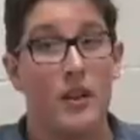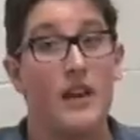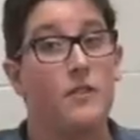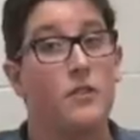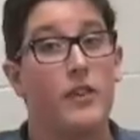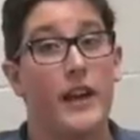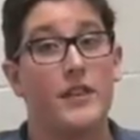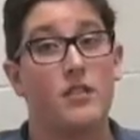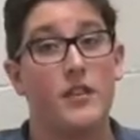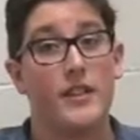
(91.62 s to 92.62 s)
if your lane
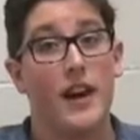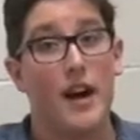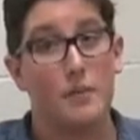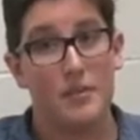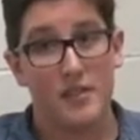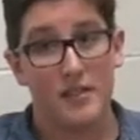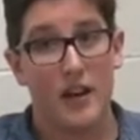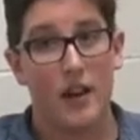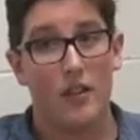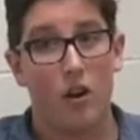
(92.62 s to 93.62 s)
is on the opposite
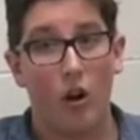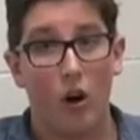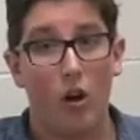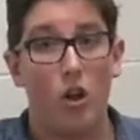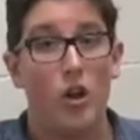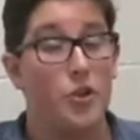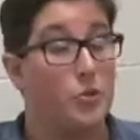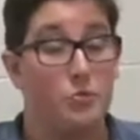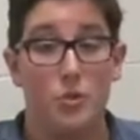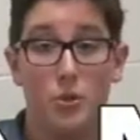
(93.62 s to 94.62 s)
side of the hall,
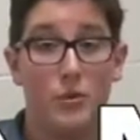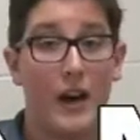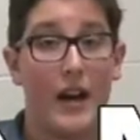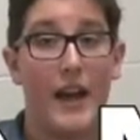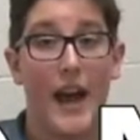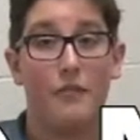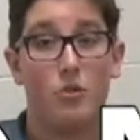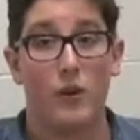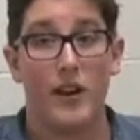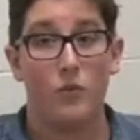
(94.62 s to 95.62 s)
you do not have
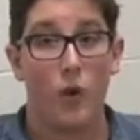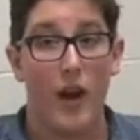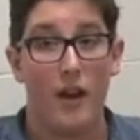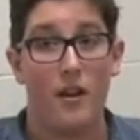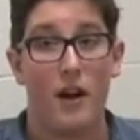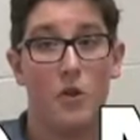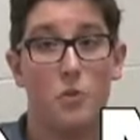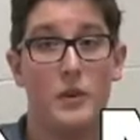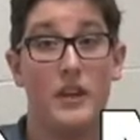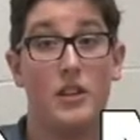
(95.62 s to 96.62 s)
the right of way. I
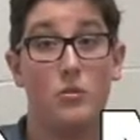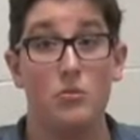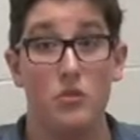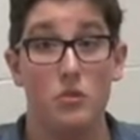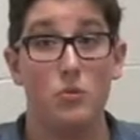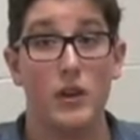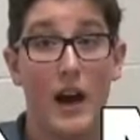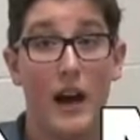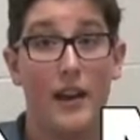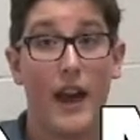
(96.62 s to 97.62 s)
repeat, you do
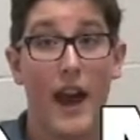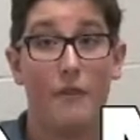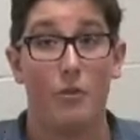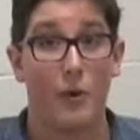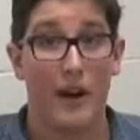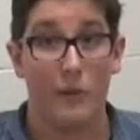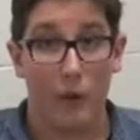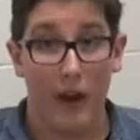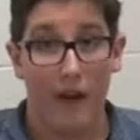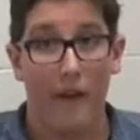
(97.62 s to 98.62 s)
not have the right of
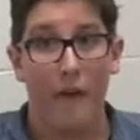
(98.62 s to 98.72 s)
way.